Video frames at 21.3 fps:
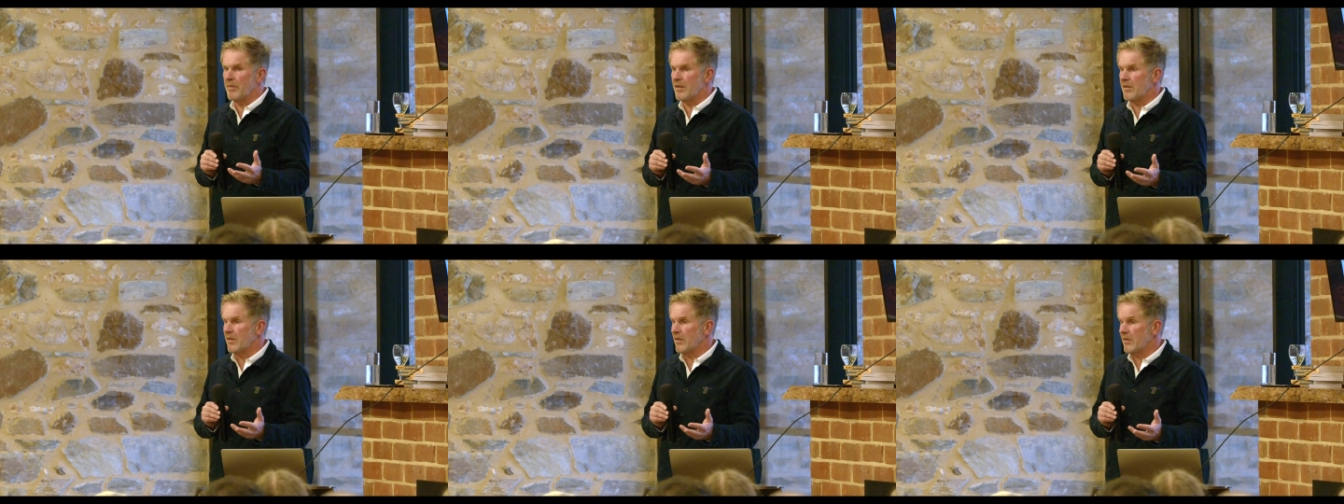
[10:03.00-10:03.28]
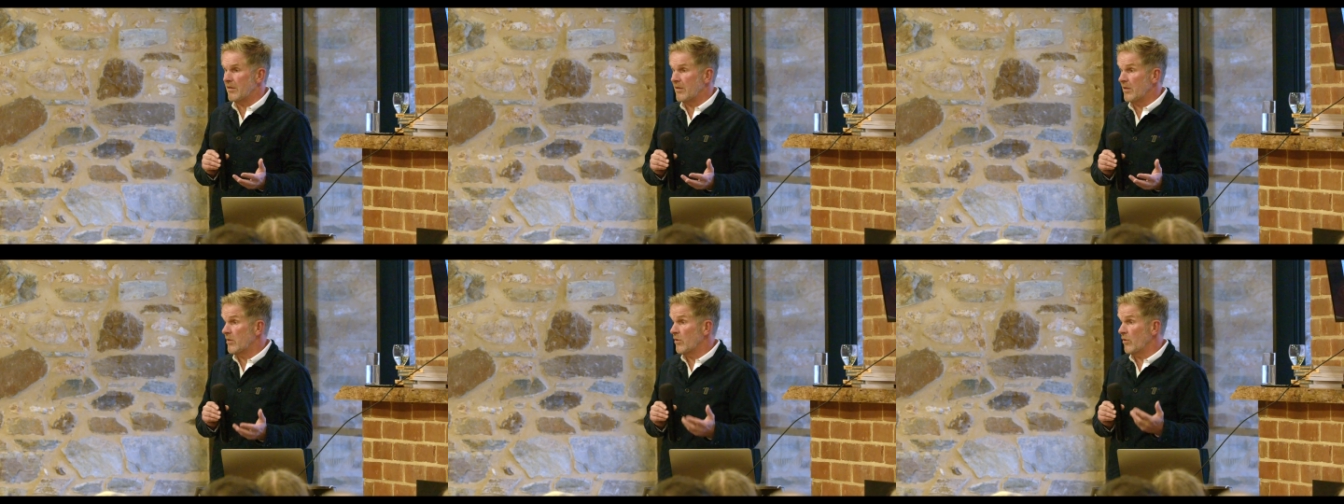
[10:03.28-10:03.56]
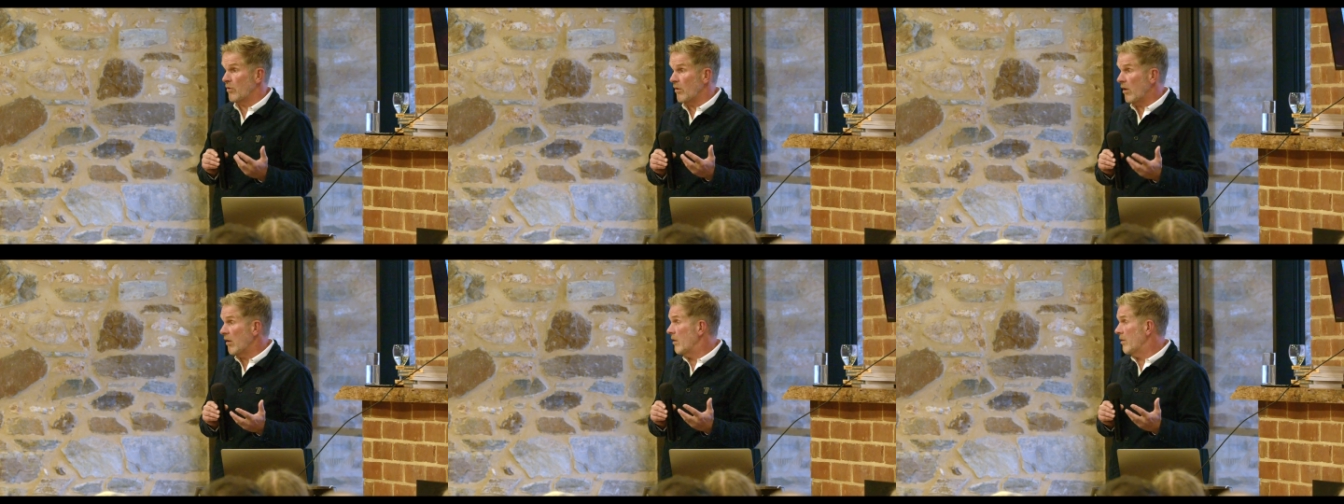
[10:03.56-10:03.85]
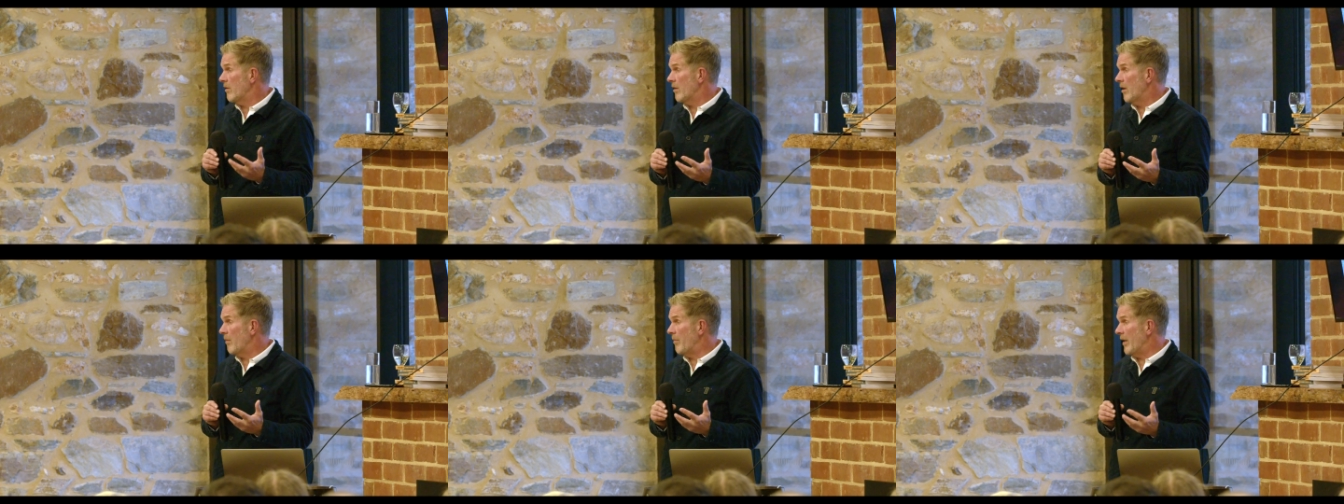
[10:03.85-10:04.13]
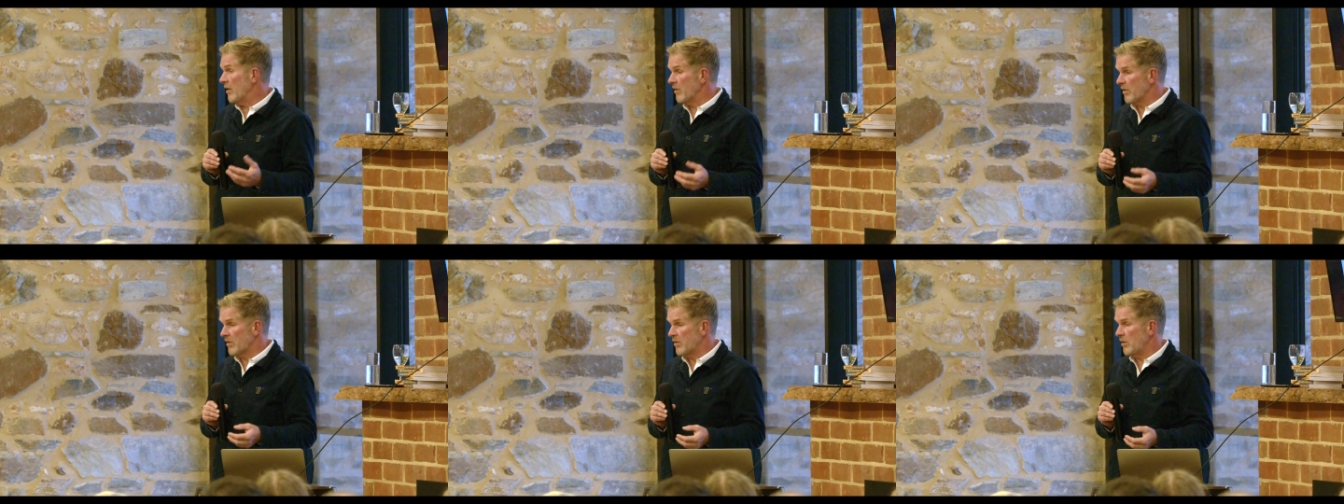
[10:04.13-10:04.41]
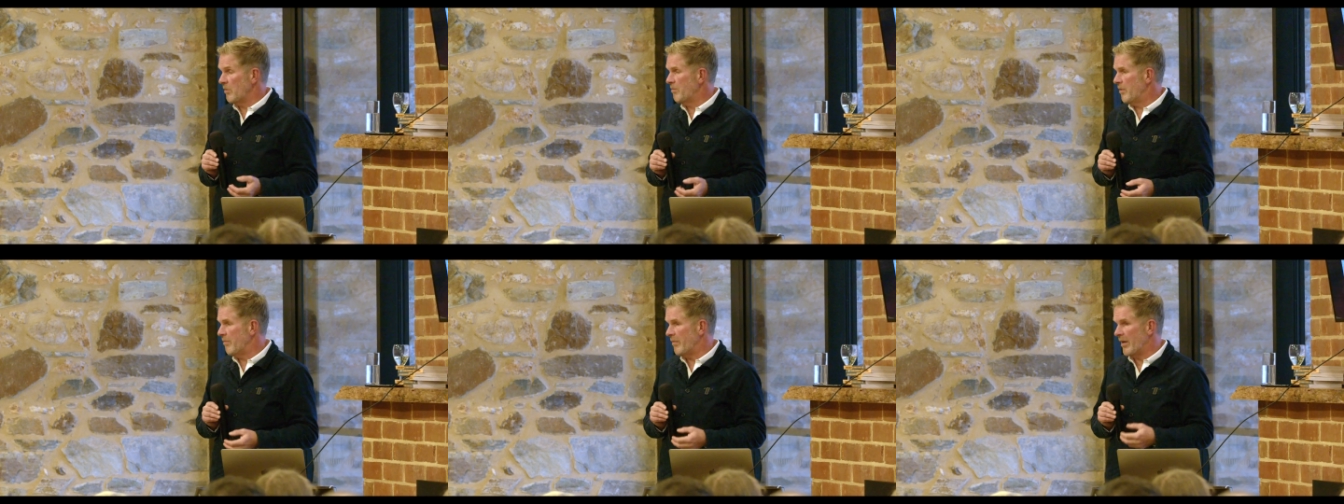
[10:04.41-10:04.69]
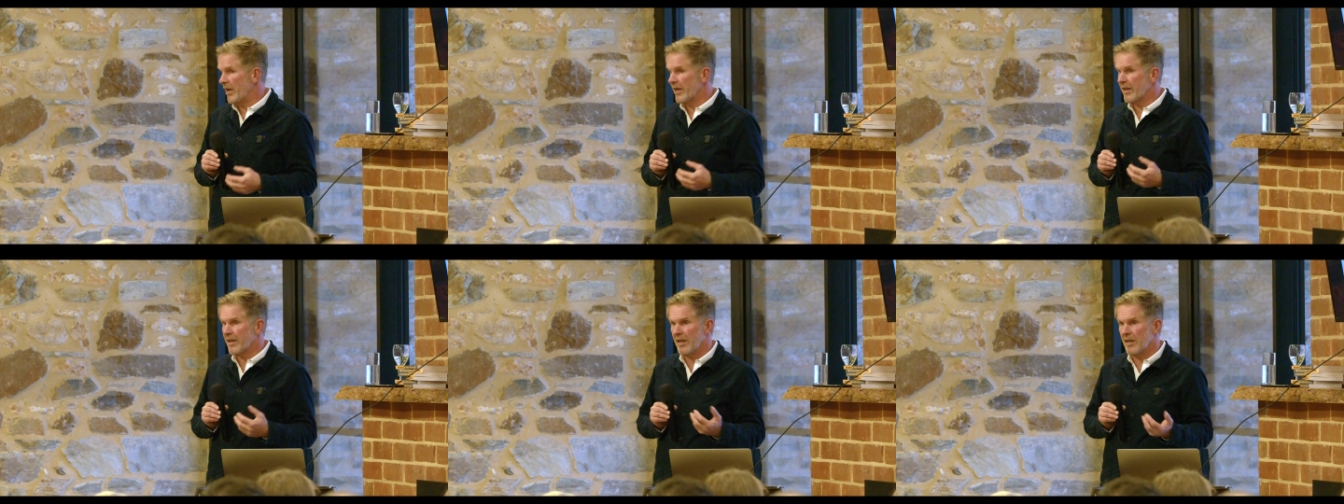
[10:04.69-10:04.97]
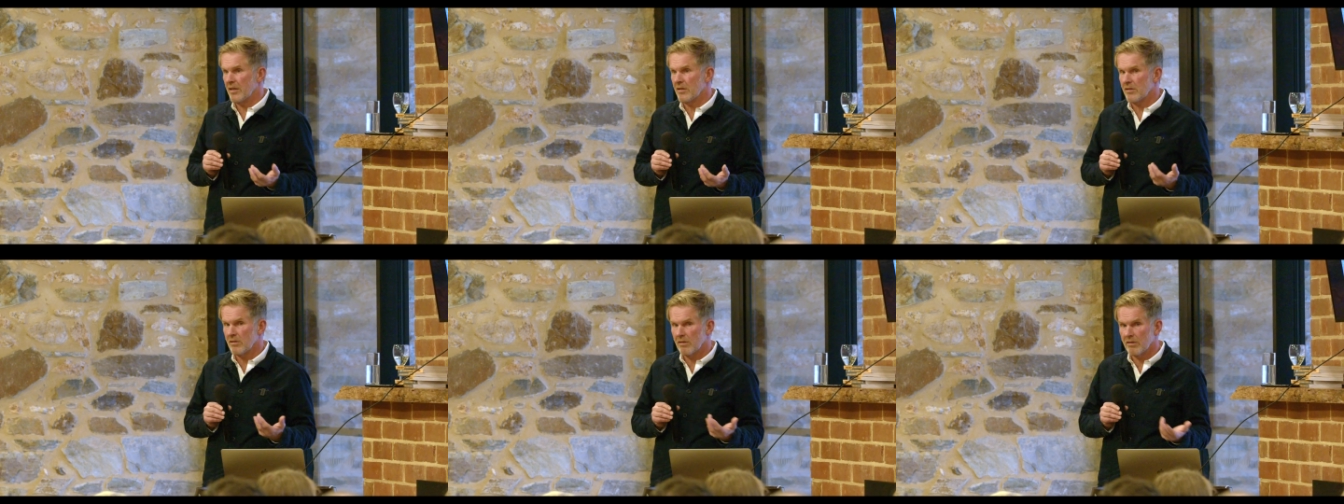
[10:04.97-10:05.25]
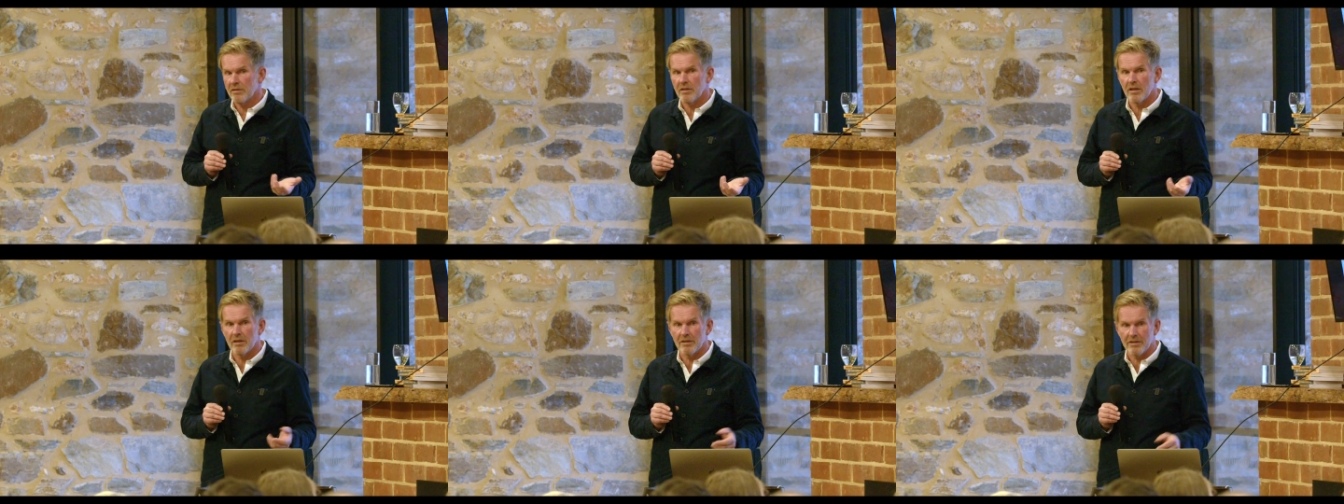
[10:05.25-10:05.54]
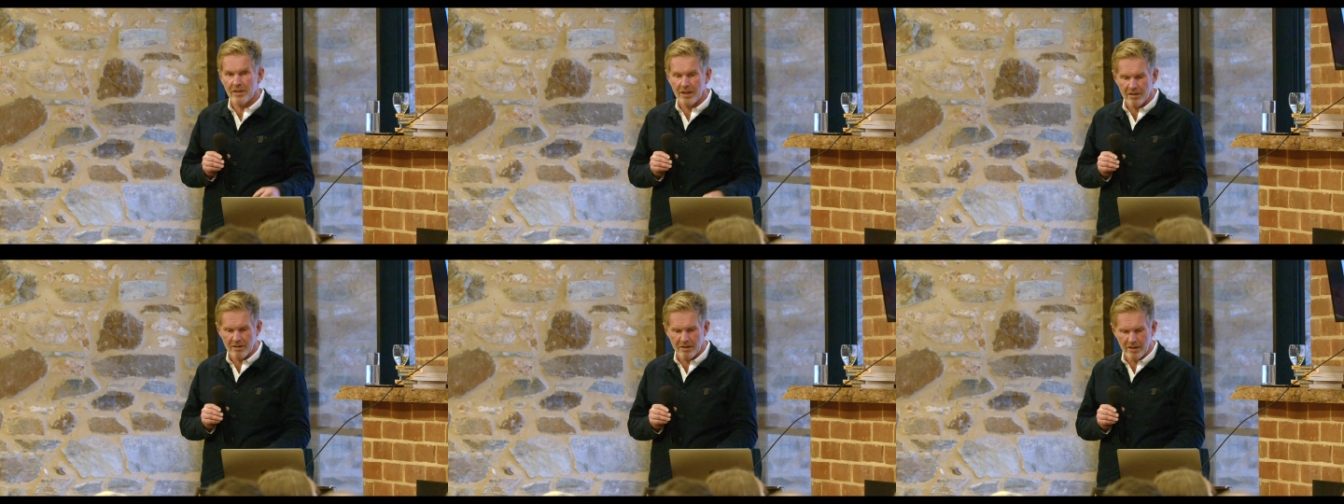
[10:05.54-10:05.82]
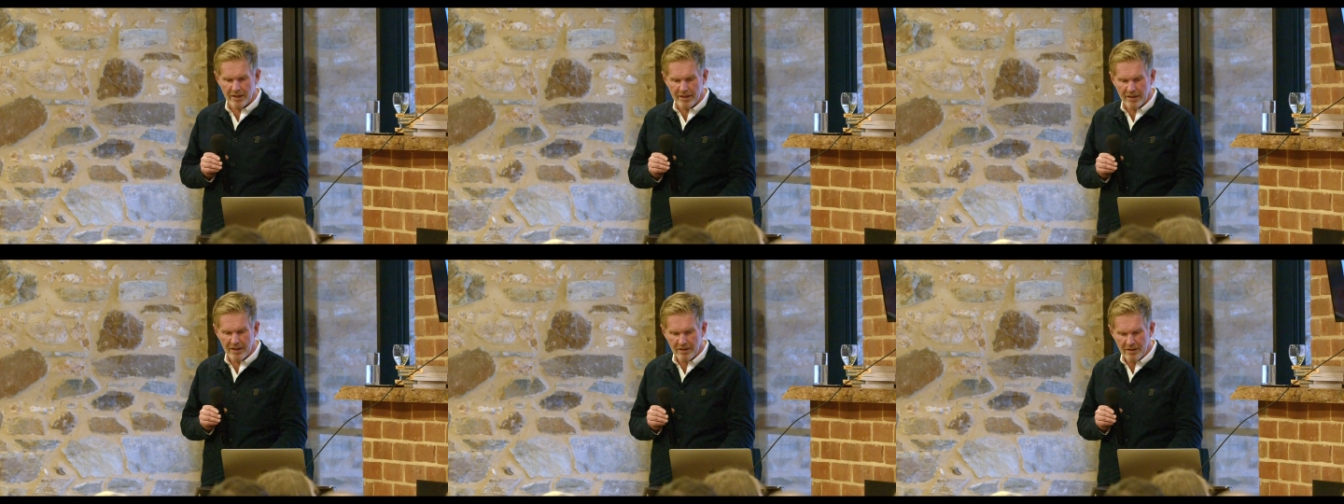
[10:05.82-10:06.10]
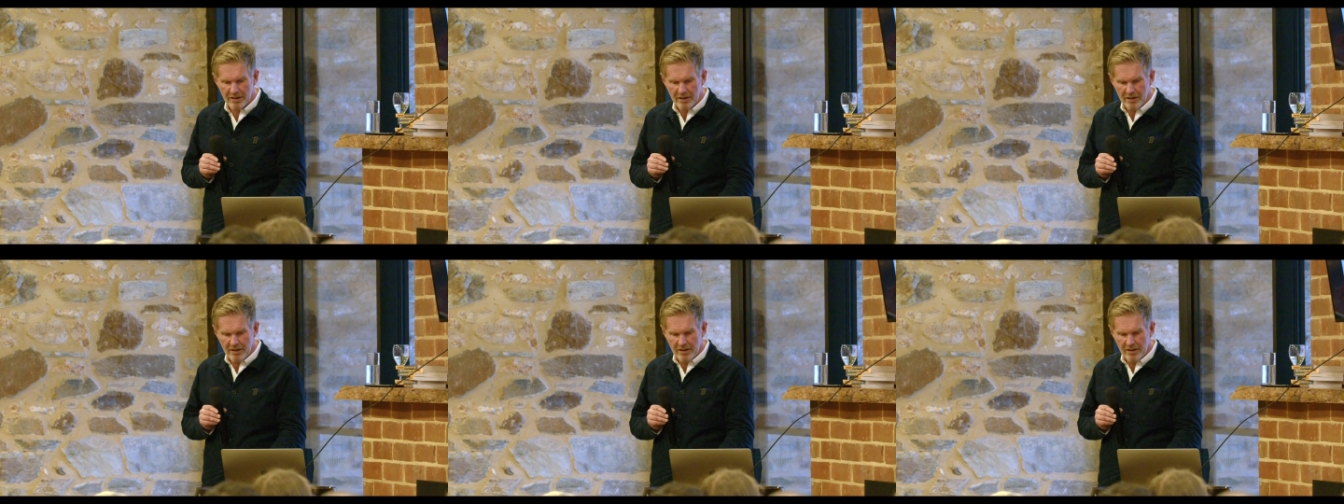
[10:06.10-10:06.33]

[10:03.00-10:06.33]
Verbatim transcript: businesses, not about supermarkets or and things like that.